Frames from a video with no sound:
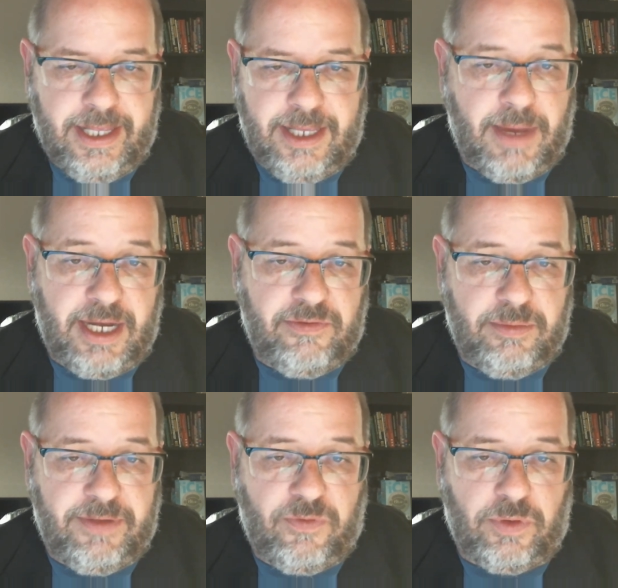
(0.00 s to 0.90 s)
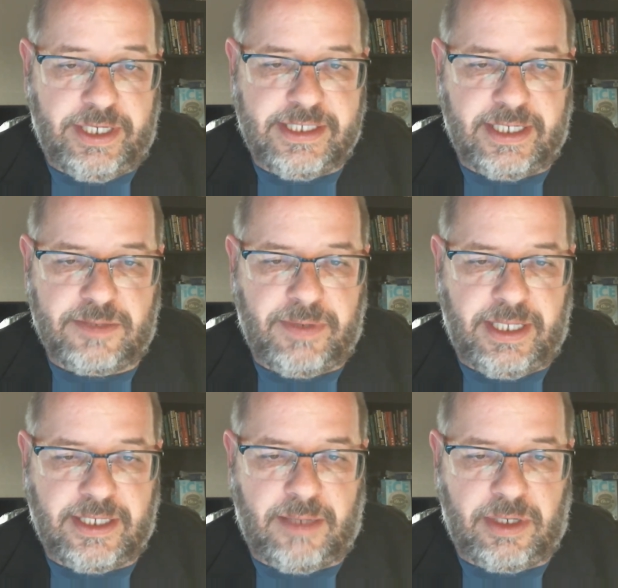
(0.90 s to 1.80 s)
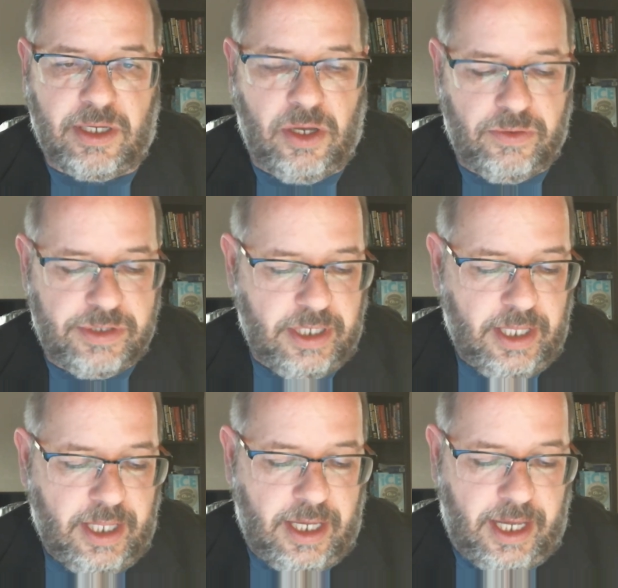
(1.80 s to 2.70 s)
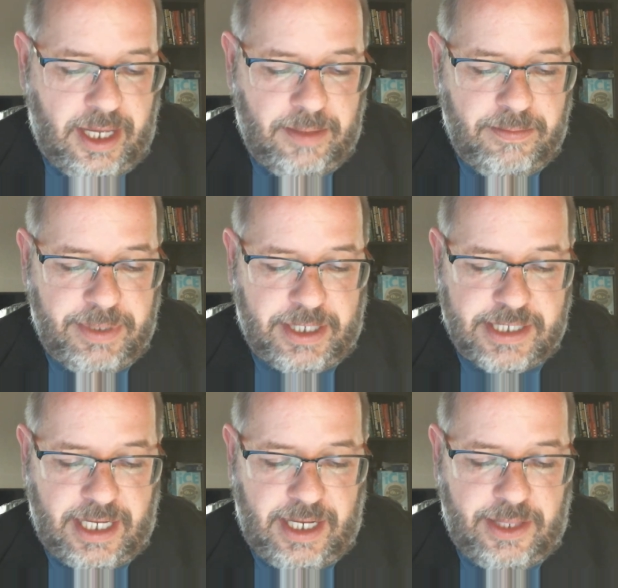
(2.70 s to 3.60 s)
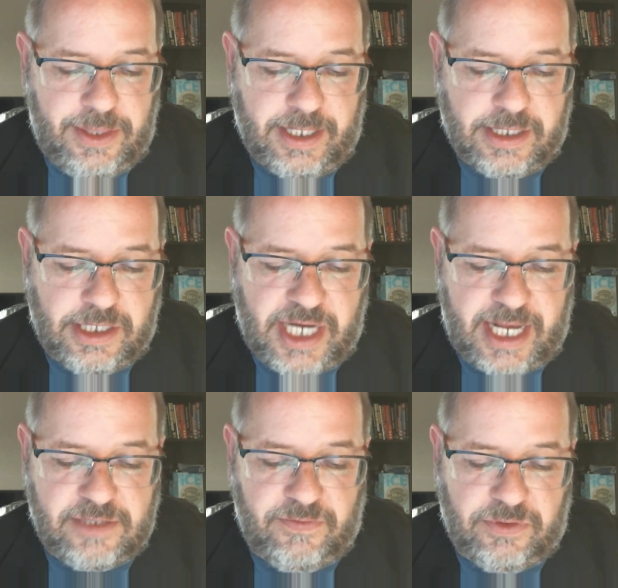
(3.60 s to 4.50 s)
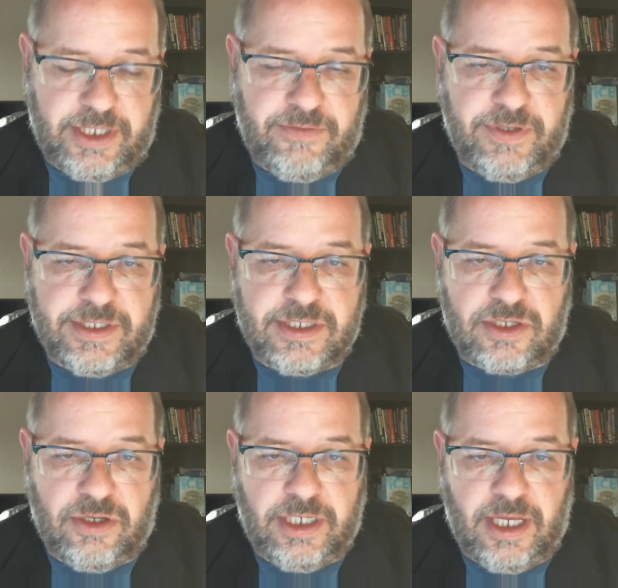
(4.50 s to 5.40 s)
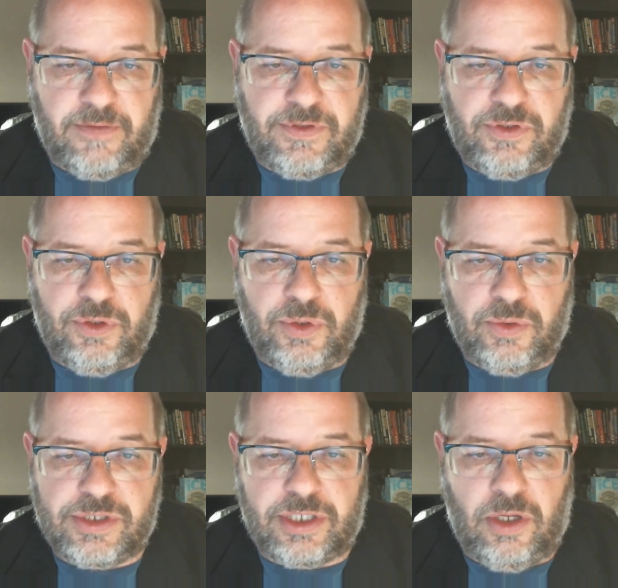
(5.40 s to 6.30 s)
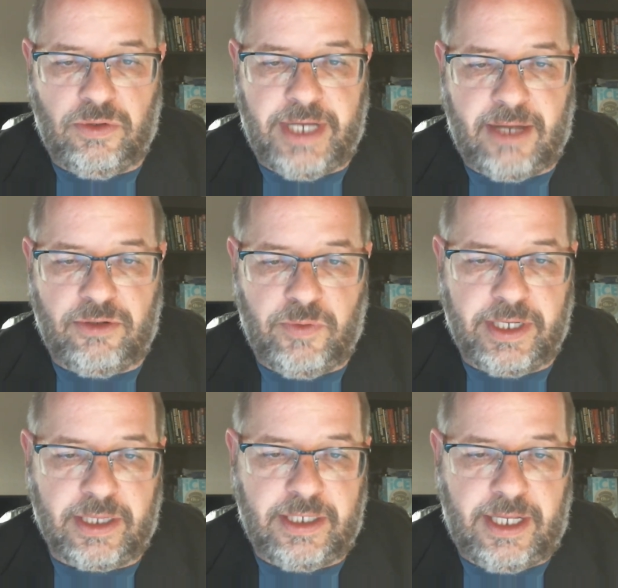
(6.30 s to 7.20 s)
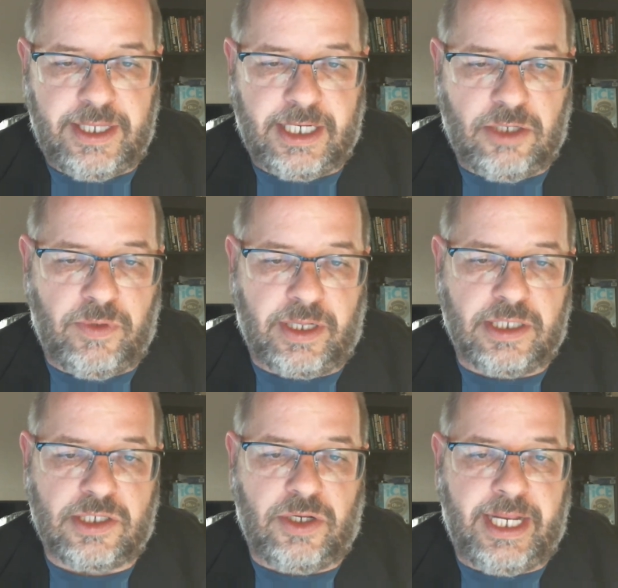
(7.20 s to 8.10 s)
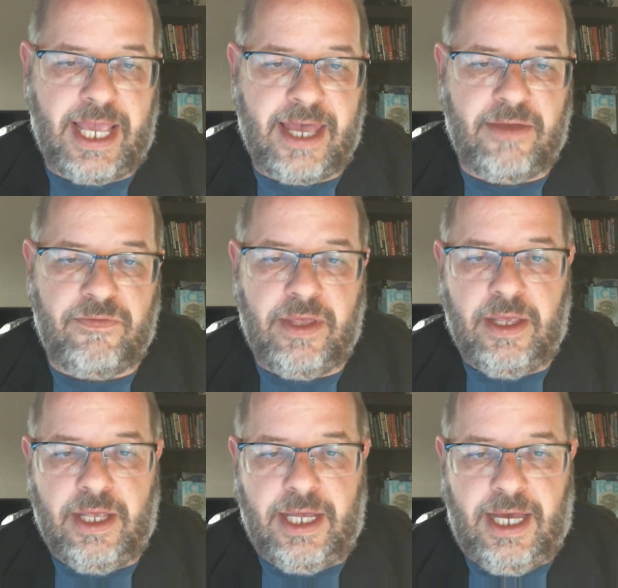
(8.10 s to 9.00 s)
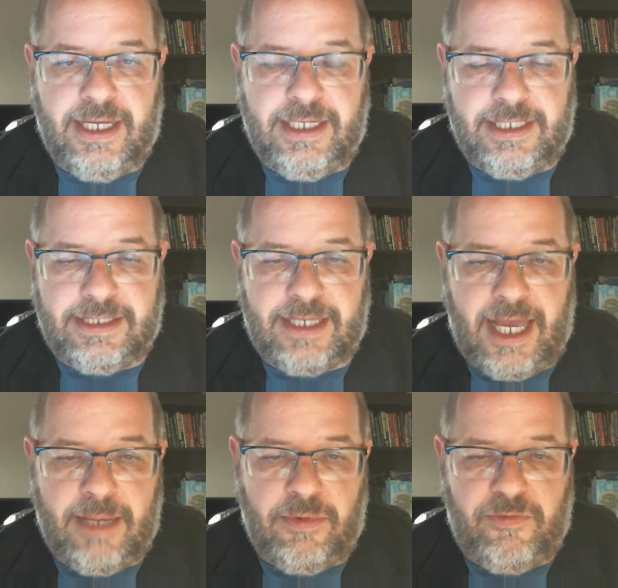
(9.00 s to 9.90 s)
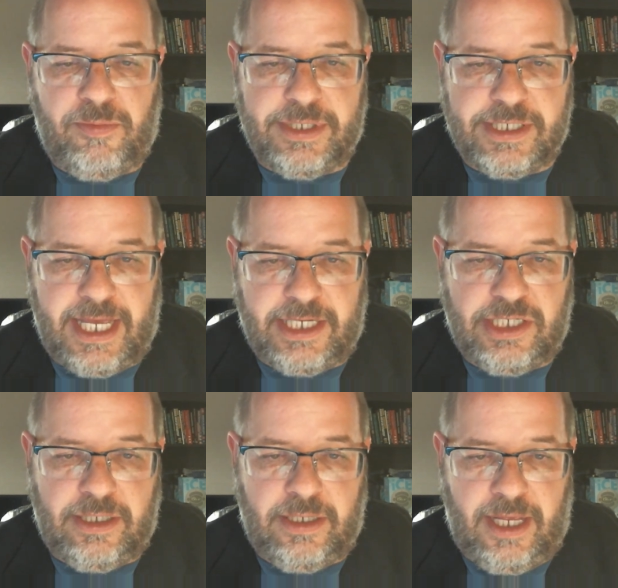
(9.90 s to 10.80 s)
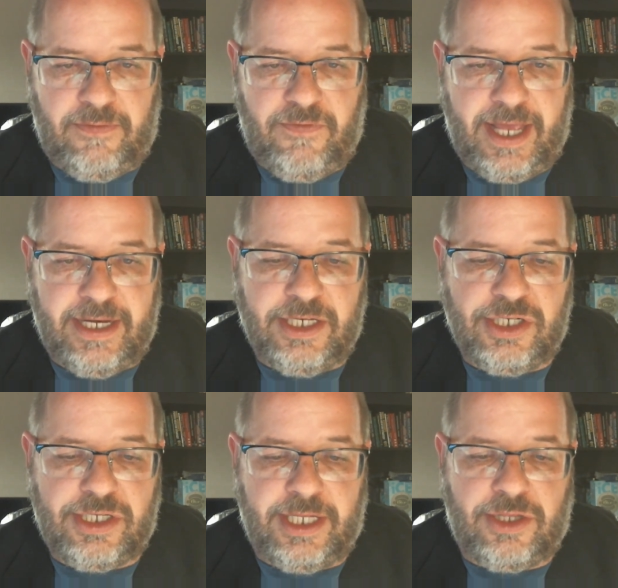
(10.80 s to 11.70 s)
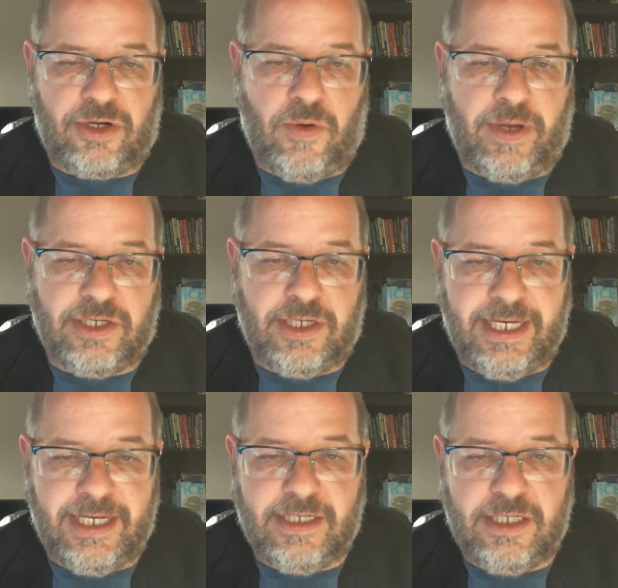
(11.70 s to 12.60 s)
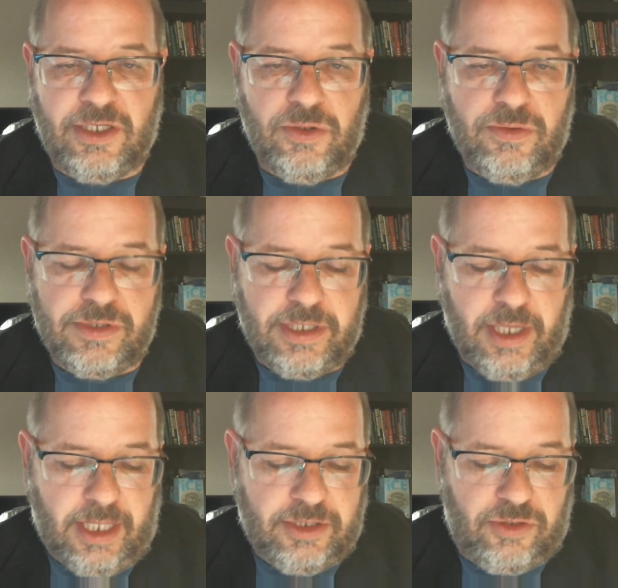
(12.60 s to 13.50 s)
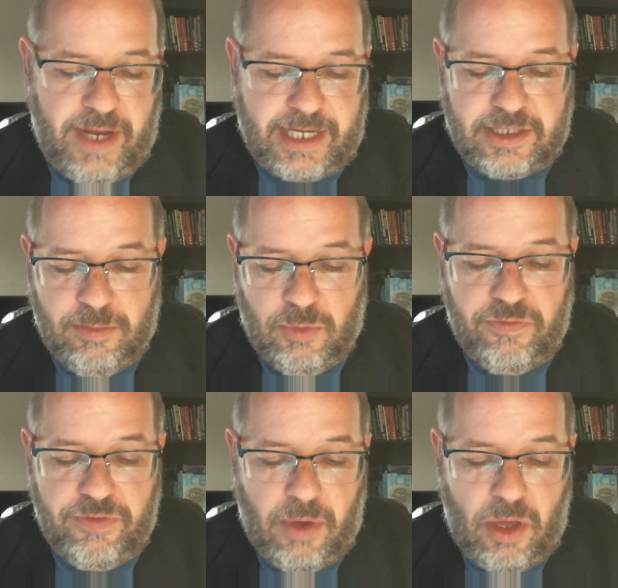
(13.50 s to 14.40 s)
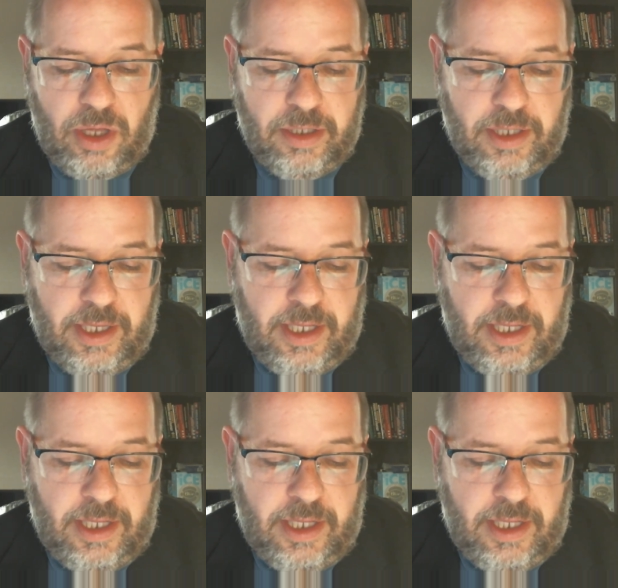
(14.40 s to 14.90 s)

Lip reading: It might even be 46 by the time it goes, because I think the Jacksonville defense is good enough to slow down New England. I think New England's going to have a time of possession advantage that they're going to need to use to actually move the ball.